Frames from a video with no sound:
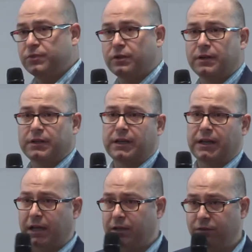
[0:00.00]
There are
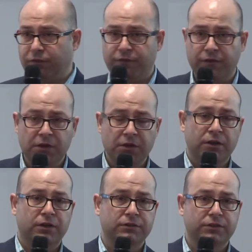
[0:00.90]
kind of
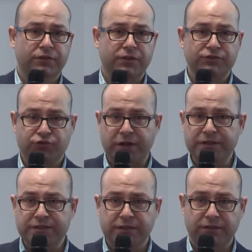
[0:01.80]
different
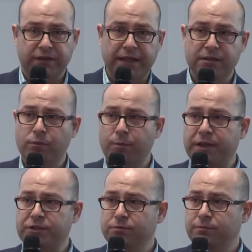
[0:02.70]
trends that are gaining
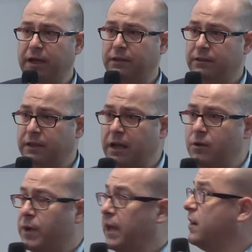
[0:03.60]
momentum, and now
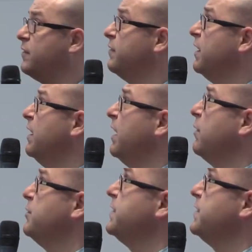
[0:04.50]
we have, I would